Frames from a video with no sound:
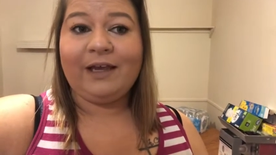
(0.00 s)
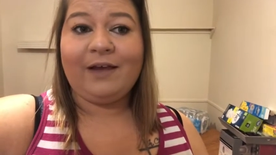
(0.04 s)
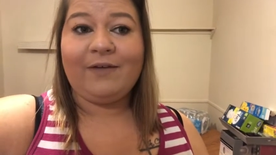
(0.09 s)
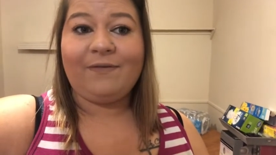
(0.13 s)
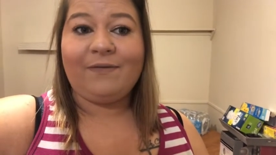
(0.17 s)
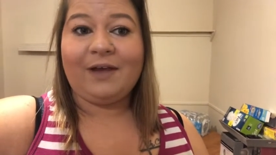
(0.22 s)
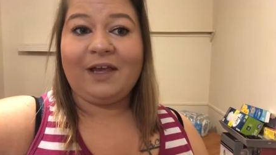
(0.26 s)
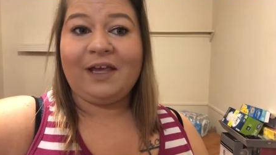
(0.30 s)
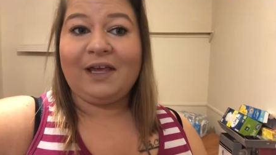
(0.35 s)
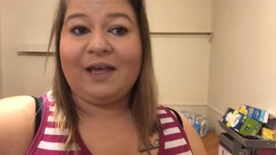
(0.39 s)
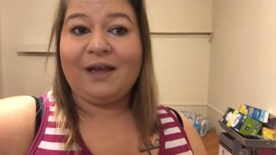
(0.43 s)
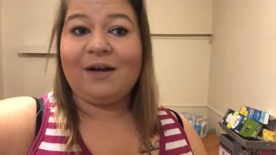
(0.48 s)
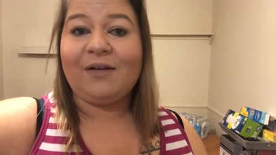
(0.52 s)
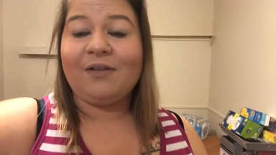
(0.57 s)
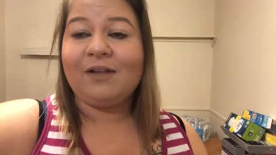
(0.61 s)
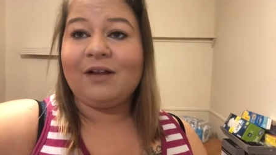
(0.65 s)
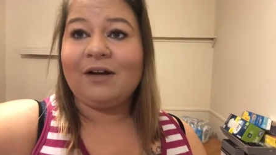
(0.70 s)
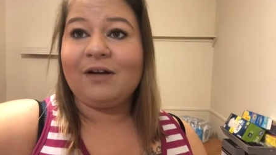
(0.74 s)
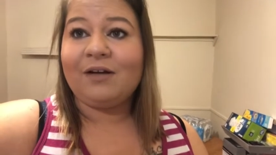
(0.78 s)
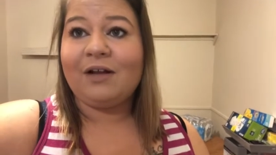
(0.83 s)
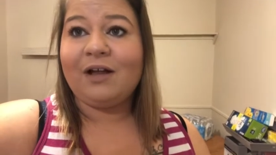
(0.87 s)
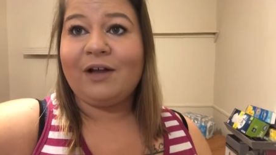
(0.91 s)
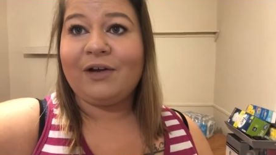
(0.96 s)
If I get a
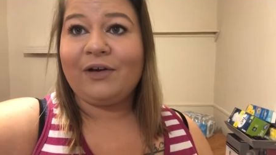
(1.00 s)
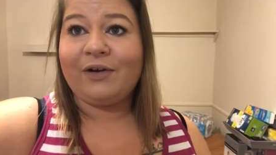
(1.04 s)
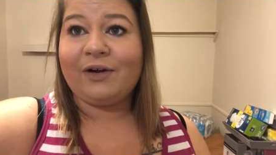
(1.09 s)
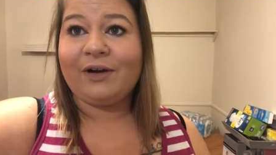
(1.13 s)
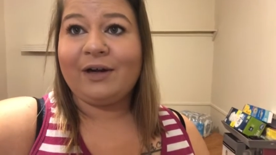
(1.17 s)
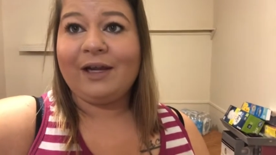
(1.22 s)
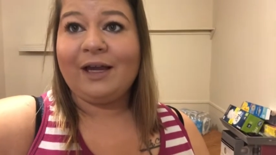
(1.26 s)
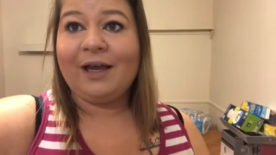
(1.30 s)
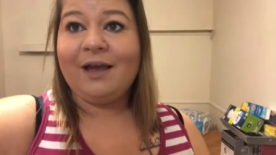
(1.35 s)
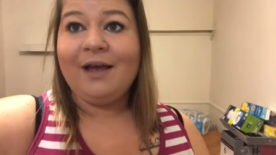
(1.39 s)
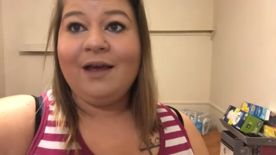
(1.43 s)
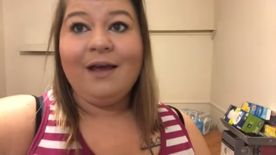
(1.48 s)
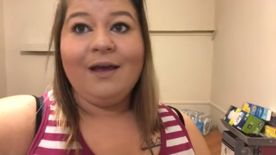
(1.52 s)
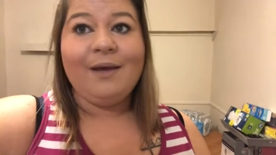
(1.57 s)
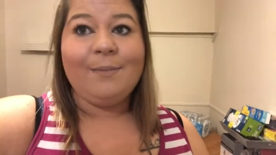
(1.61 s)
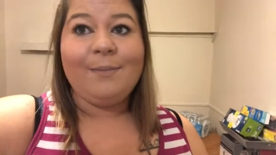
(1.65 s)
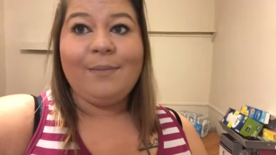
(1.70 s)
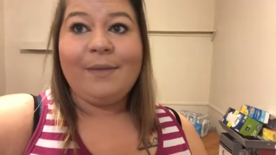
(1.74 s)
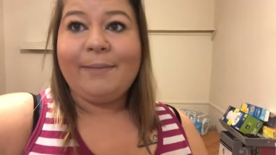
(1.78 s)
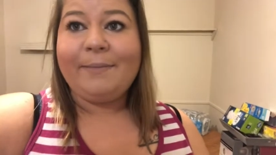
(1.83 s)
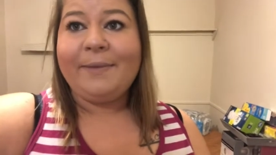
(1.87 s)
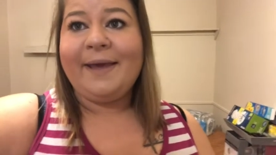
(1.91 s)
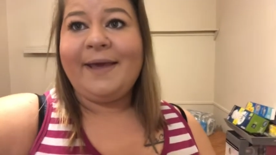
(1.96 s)
little hungry,
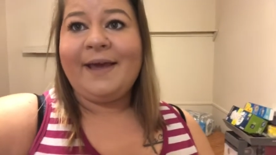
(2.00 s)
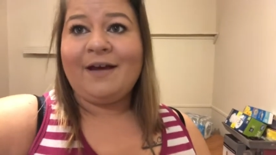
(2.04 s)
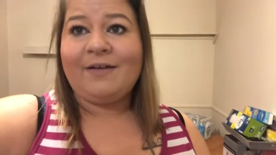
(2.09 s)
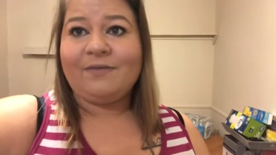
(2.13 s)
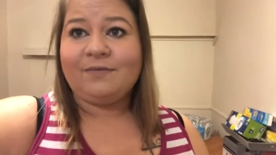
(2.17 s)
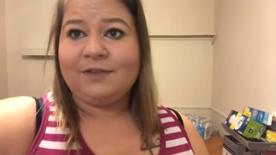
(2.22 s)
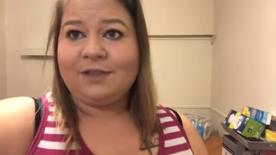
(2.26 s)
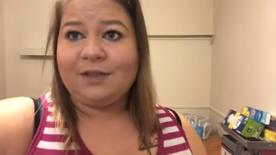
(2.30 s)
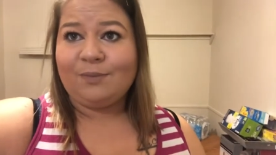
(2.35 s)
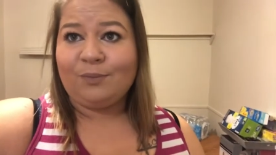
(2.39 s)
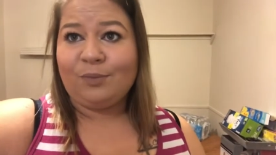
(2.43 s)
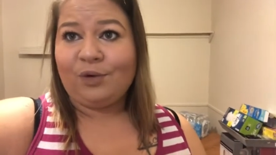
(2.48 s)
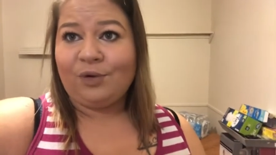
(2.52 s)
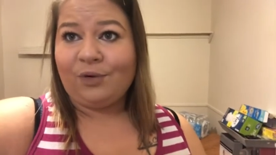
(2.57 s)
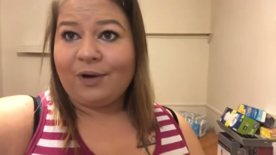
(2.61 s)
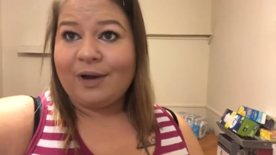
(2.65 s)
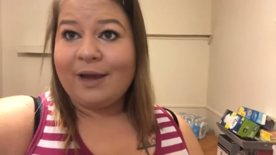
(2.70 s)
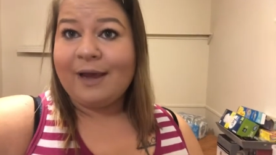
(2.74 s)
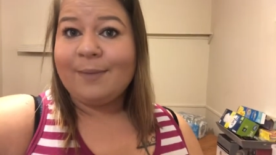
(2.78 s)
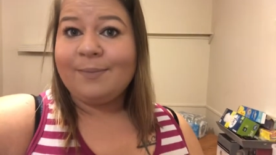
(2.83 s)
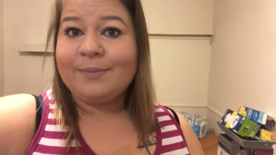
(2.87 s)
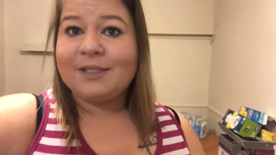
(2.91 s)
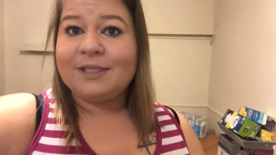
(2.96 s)
maybe have some
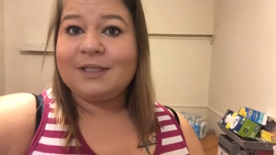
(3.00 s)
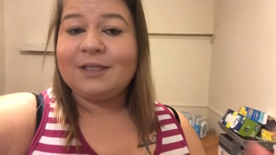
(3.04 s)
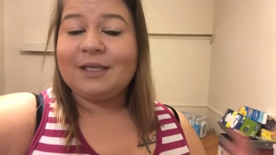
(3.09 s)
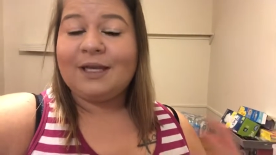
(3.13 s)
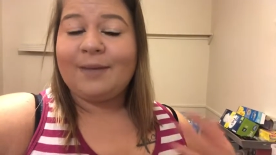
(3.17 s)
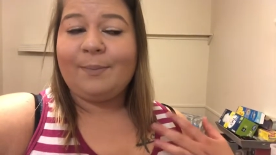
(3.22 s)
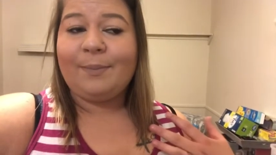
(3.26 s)
grapes,